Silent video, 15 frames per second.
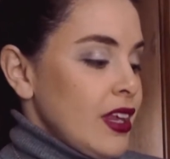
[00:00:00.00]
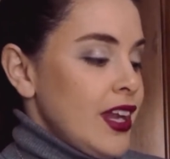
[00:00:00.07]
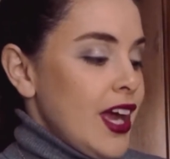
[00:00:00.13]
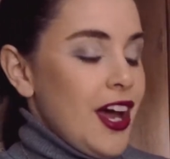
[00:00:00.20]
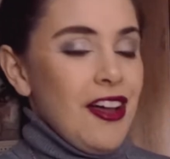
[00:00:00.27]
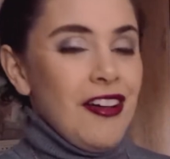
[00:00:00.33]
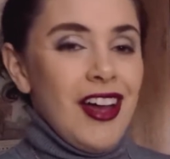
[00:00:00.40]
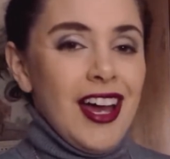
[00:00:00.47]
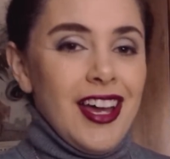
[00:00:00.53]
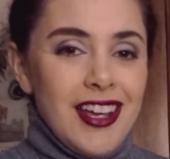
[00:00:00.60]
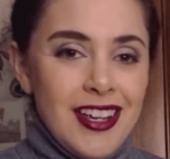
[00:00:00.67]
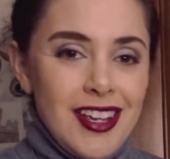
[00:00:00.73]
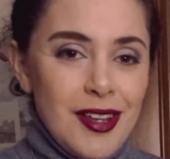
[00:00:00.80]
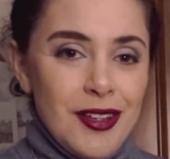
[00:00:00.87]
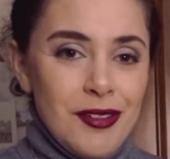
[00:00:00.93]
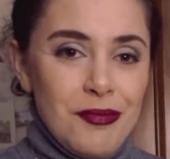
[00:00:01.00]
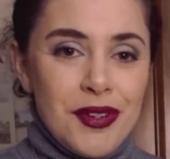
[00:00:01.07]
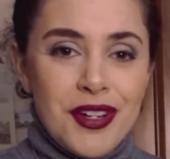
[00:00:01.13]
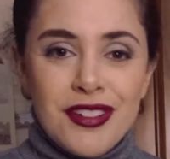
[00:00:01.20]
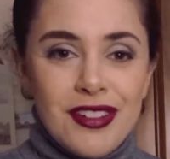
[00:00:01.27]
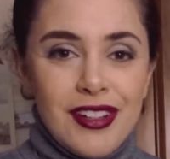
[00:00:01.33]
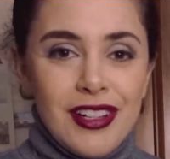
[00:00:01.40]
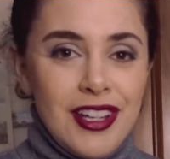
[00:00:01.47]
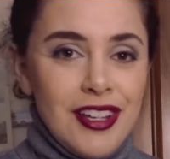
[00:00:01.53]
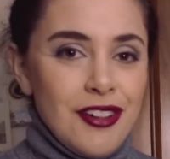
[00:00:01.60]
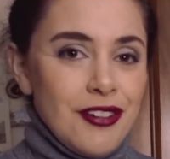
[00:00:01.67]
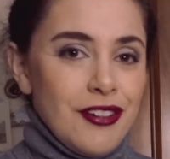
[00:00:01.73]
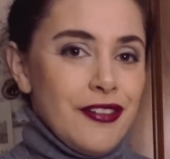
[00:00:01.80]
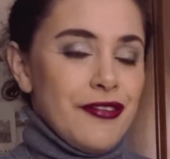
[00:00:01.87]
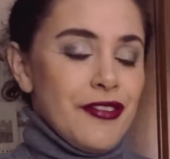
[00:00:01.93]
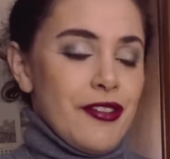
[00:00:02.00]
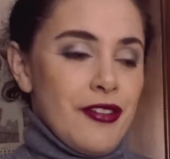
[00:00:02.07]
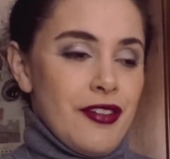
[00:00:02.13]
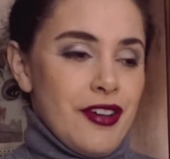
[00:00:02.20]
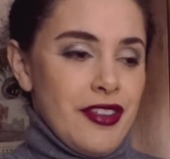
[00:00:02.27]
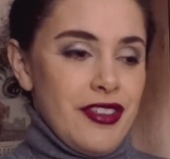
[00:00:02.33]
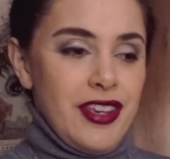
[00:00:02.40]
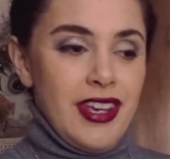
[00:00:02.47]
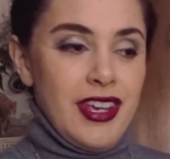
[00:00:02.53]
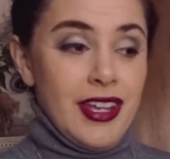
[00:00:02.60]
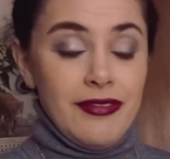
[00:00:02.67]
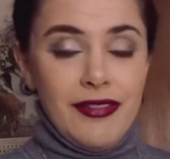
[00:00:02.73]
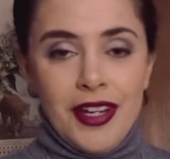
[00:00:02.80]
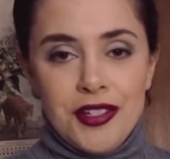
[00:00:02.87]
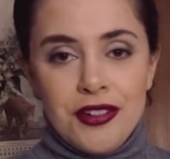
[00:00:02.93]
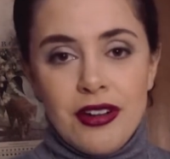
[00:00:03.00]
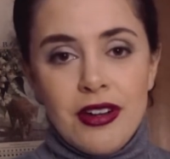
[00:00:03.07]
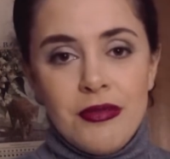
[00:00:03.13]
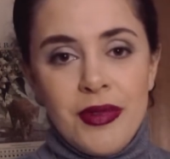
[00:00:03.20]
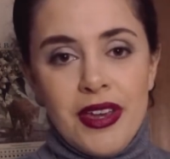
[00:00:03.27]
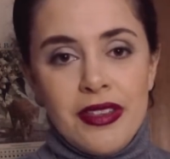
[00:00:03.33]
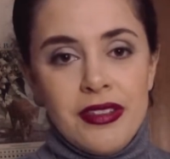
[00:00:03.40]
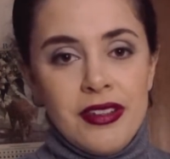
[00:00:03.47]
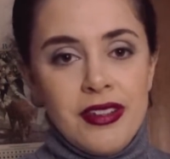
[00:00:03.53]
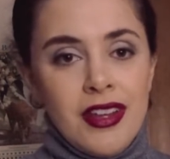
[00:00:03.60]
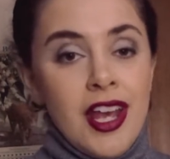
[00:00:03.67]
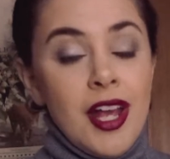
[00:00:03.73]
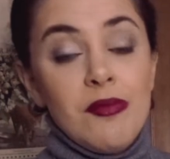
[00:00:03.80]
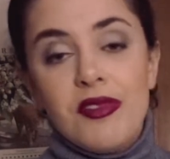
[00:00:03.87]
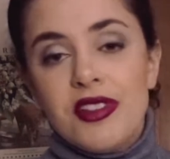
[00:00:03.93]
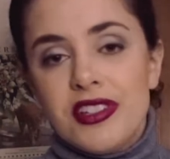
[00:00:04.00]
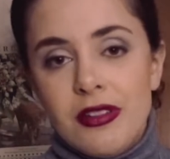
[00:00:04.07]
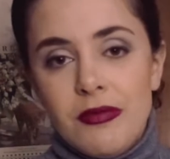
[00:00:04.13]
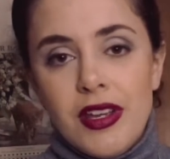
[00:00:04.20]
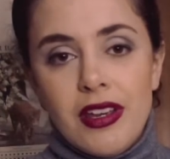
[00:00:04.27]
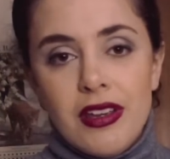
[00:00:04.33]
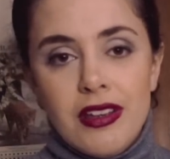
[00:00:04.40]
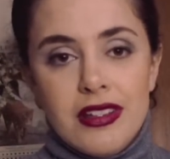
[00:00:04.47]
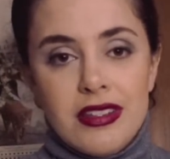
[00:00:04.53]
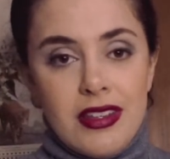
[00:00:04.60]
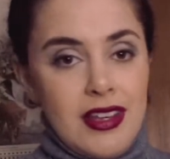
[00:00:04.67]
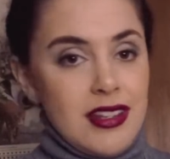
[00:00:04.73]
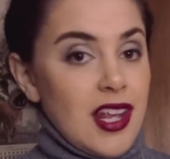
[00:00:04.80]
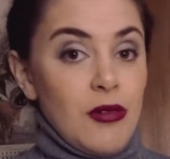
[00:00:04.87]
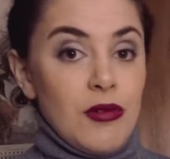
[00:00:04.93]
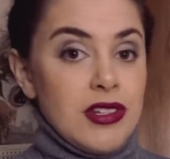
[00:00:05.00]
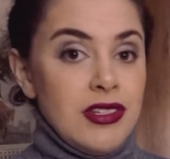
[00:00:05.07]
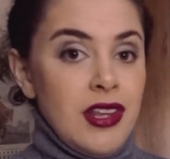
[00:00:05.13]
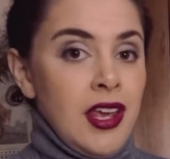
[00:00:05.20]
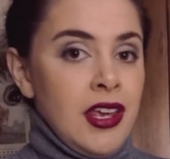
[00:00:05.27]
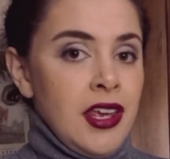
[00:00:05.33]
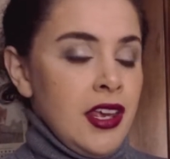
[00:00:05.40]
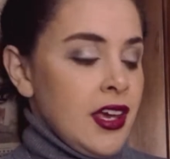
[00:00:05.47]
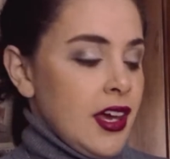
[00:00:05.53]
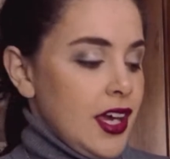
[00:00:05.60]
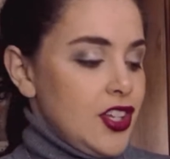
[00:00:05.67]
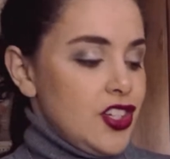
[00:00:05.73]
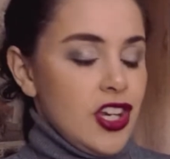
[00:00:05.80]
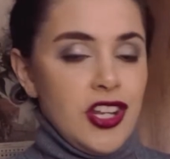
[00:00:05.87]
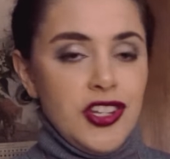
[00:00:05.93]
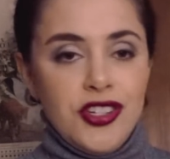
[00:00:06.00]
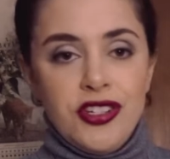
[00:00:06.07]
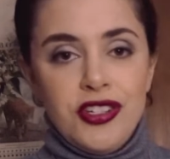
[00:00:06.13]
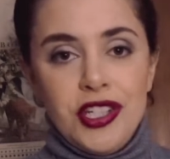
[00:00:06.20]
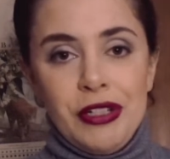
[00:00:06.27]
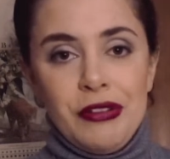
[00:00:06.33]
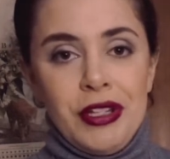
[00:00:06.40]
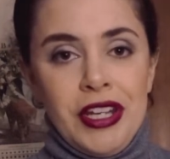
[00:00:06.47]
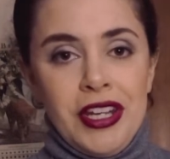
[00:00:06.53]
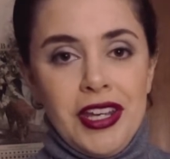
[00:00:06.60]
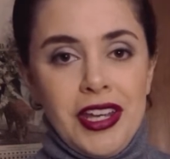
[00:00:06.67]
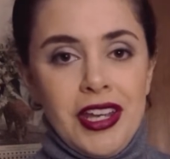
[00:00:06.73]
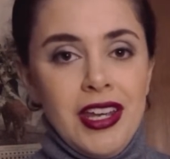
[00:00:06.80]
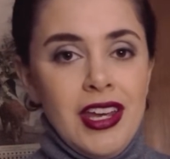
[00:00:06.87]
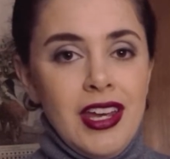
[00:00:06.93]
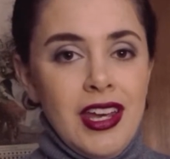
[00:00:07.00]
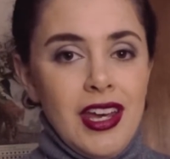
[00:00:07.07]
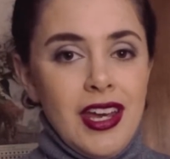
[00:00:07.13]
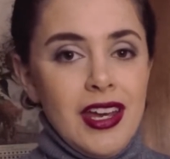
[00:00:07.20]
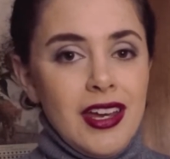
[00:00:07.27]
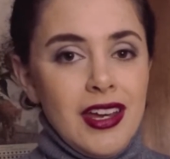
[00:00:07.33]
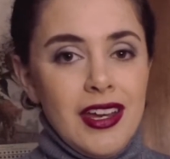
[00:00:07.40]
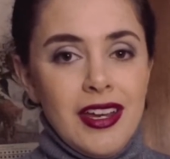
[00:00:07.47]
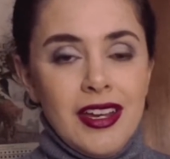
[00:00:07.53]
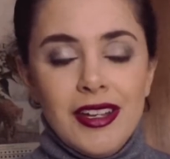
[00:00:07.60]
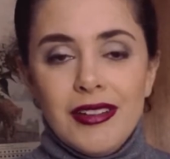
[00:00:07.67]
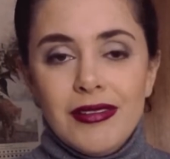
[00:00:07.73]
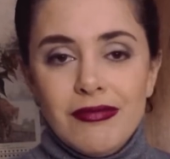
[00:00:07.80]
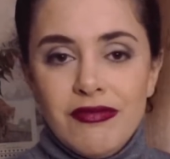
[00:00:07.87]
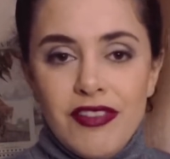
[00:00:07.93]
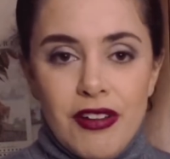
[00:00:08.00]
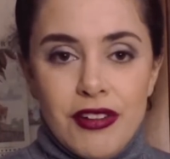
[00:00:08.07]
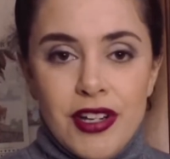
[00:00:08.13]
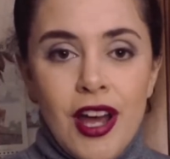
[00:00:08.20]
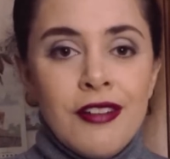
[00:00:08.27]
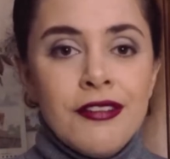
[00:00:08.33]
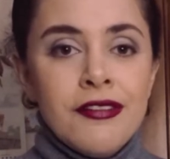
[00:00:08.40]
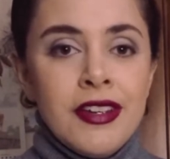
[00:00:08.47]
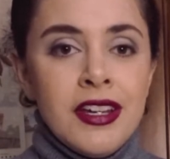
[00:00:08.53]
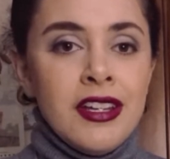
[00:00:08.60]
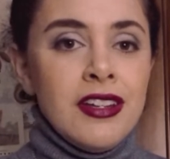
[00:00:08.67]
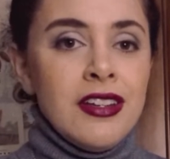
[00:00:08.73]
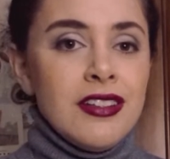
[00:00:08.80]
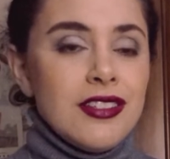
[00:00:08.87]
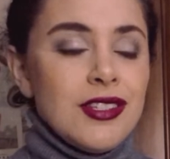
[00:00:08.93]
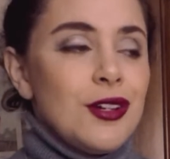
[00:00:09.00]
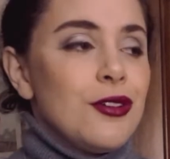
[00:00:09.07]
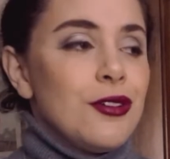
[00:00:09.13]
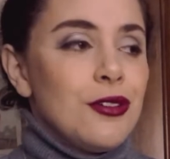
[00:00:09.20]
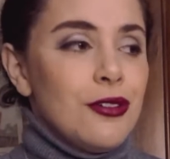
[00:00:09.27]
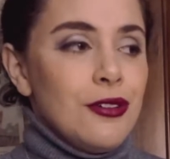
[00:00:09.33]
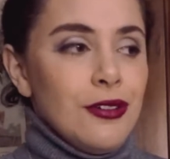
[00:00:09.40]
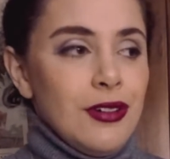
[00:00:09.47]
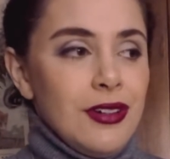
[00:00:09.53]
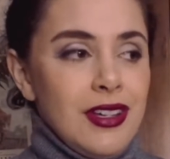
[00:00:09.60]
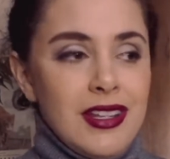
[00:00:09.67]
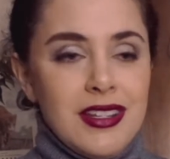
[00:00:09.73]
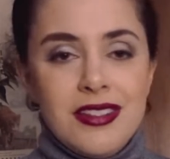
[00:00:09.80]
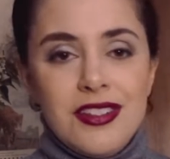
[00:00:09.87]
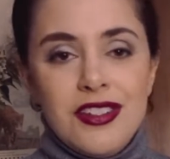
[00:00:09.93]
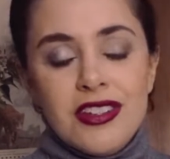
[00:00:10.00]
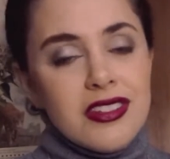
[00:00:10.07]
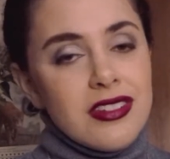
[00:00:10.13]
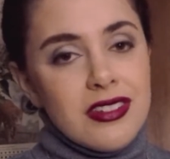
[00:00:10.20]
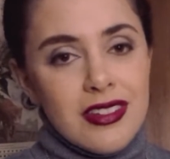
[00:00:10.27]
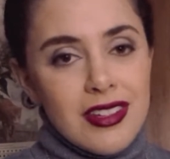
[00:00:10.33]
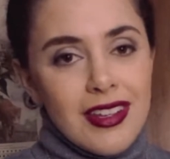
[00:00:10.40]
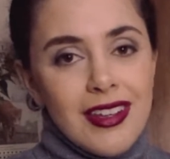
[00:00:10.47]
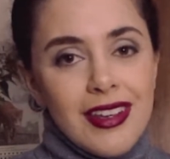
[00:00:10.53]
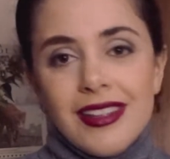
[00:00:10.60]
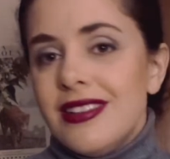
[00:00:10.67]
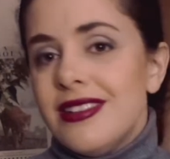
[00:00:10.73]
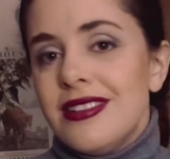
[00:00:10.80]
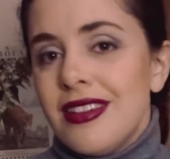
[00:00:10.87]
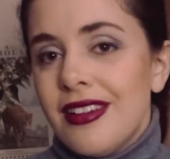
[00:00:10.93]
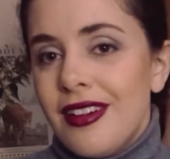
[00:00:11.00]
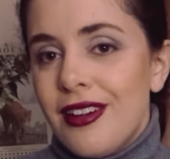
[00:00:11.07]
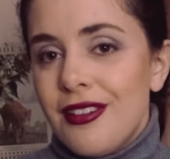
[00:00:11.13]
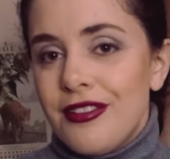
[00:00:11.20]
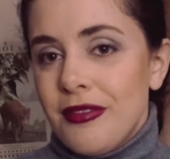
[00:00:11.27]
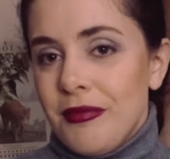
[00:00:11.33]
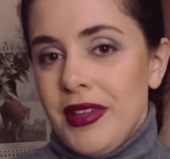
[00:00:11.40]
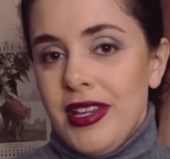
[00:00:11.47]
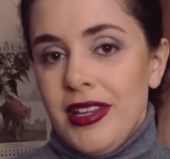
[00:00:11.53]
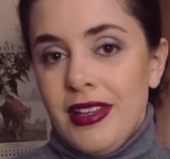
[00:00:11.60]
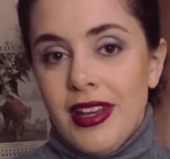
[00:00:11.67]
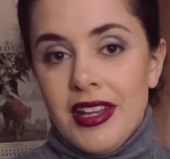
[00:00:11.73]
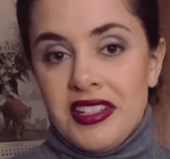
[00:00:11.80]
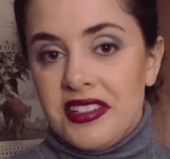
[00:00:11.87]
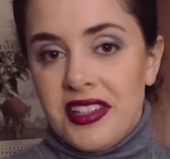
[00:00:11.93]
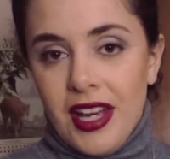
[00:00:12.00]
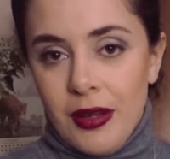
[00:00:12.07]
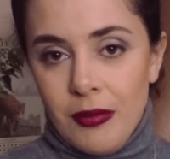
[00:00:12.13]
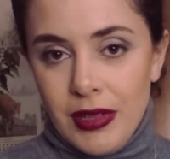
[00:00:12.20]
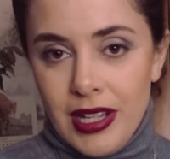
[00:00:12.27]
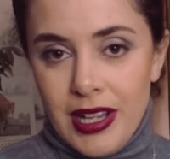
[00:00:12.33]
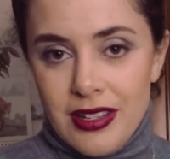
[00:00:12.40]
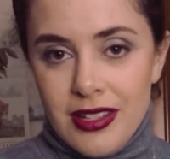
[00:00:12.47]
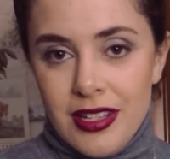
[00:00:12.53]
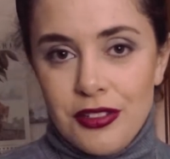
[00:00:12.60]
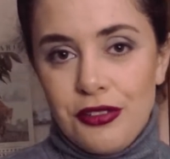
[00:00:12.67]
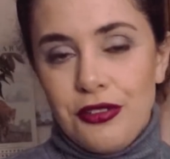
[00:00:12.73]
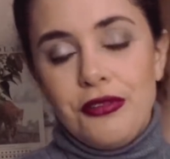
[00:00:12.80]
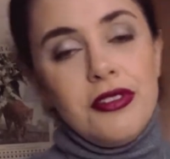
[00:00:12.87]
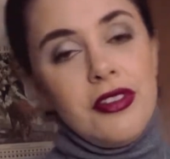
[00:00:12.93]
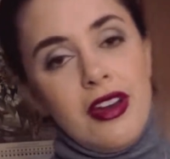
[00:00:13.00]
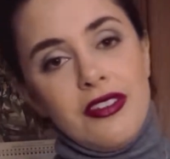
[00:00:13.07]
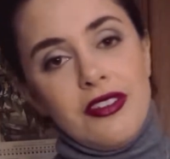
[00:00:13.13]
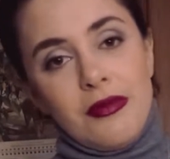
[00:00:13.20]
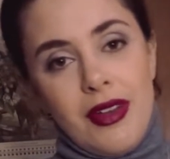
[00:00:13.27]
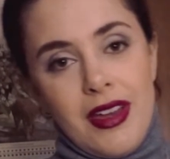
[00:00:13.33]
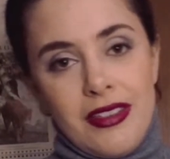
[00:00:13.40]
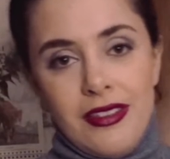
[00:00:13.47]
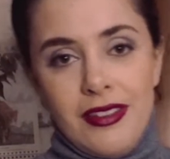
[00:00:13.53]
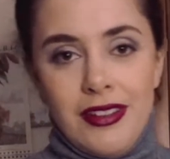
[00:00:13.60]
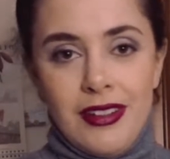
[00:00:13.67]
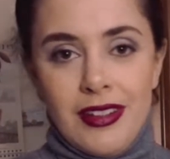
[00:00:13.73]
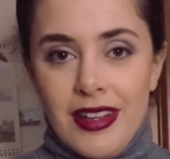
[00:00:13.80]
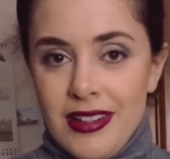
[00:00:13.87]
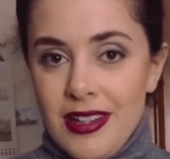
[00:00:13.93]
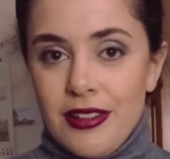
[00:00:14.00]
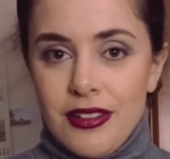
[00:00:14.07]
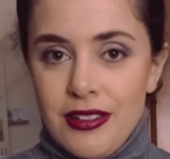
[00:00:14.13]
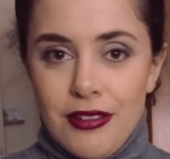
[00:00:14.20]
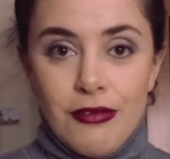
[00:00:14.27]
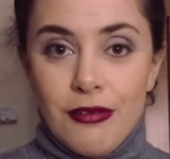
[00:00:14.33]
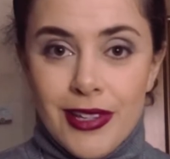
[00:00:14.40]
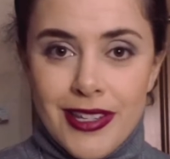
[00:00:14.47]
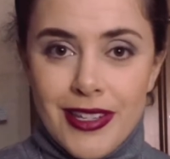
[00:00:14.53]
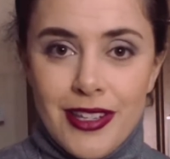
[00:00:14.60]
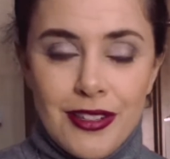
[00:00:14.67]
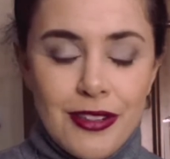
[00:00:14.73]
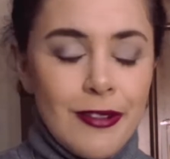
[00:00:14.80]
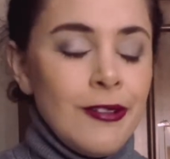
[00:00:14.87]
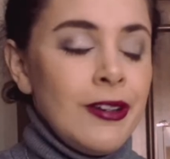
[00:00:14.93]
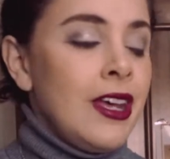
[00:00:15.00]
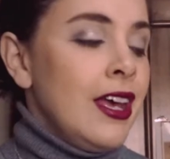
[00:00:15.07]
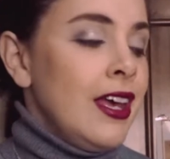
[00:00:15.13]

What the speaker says: Now, I personally go for the adventurer method, mostly because, as I was saying, I change tuning very often, so it's just easier for me, and I'm lazy to do the other method, as you will see soon.